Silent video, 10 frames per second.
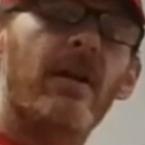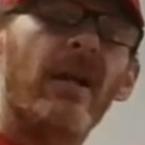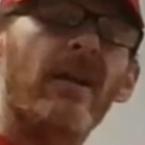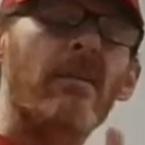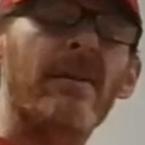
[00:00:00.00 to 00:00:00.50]

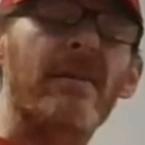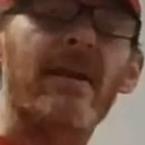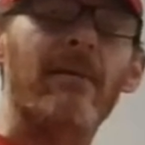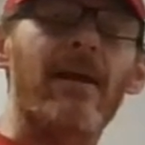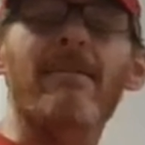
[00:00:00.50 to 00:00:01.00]
Now, you might be
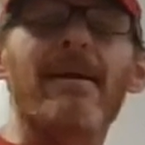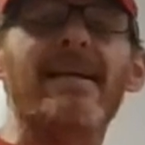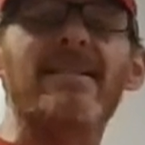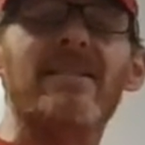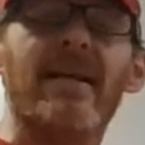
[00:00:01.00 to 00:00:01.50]
thinking, well, that
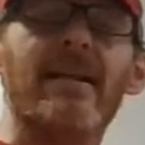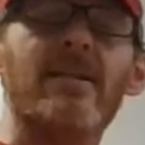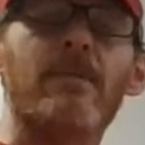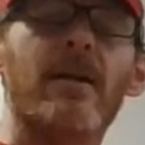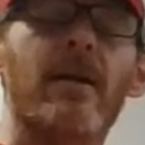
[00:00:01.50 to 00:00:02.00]
makes
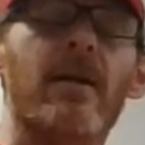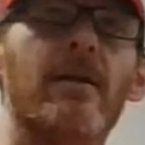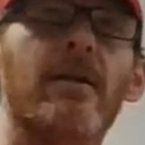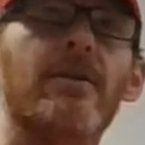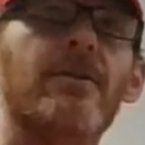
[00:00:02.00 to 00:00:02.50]
sense
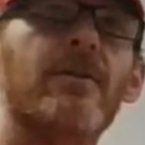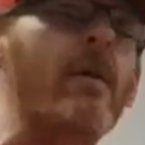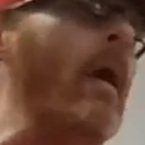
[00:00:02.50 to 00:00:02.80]
because